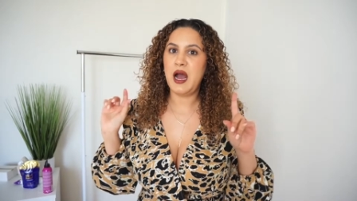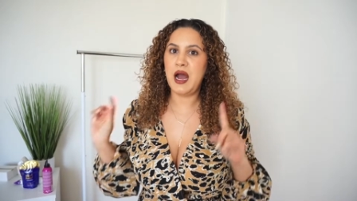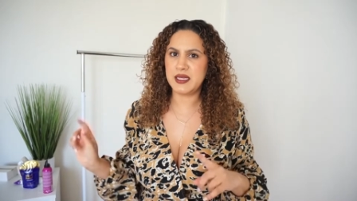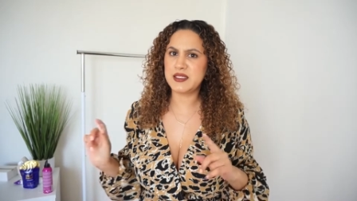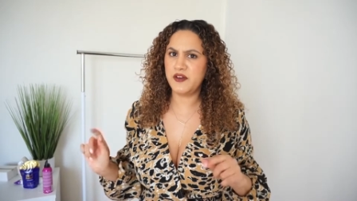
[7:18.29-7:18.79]

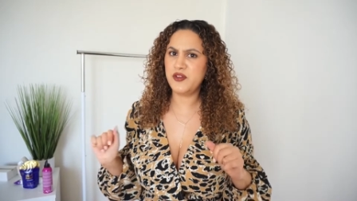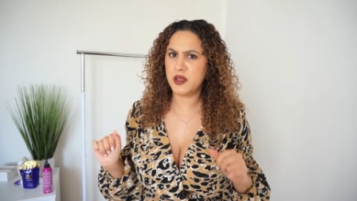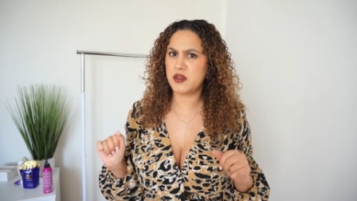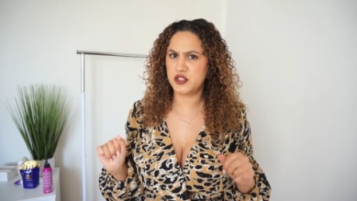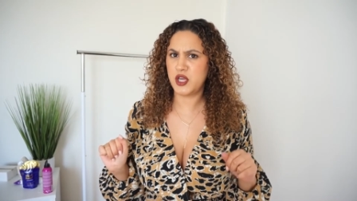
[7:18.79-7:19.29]
I definitely
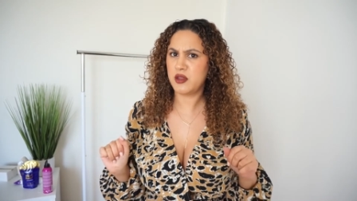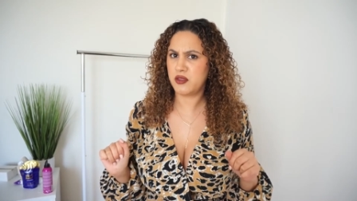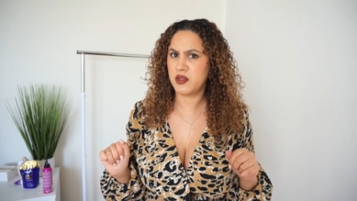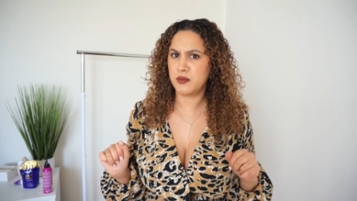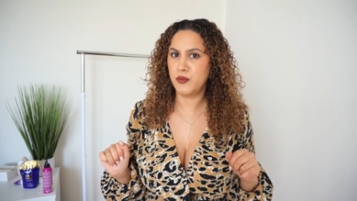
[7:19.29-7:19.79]
suggest
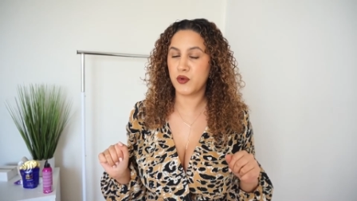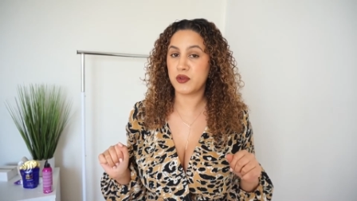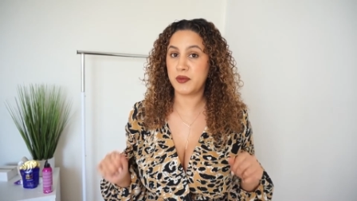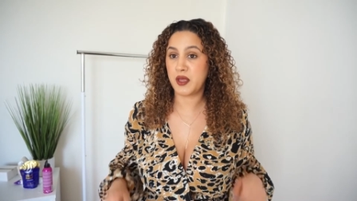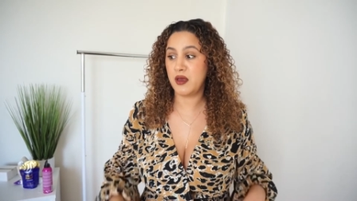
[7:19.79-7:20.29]
this
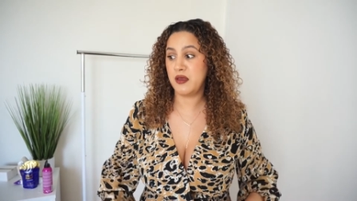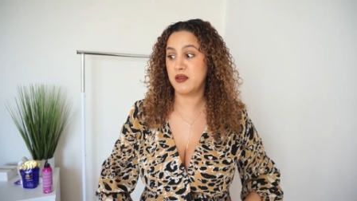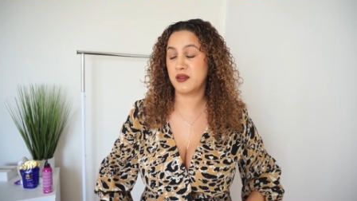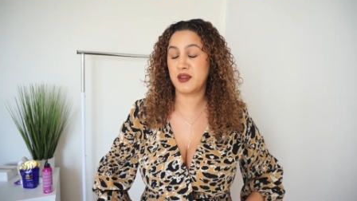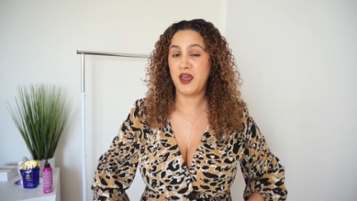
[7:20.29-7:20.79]
mousse
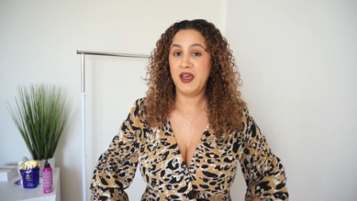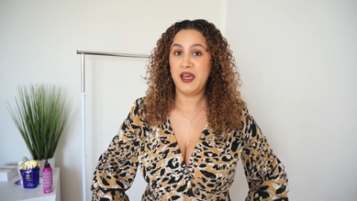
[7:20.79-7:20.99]
because